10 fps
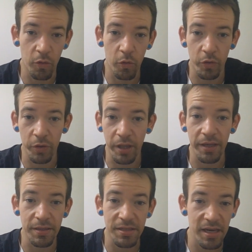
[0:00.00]
order like
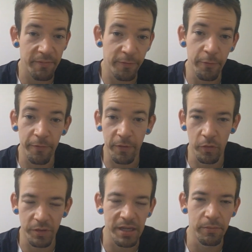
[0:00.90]
the same food for the
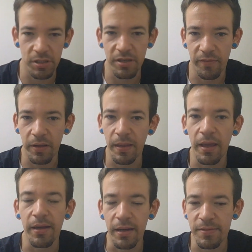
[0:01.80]
whole table, stuff like
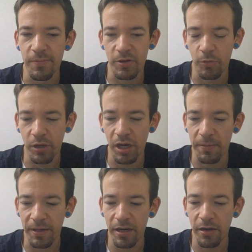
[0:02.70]
that. It's much more
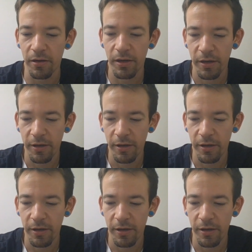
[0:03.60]
common here.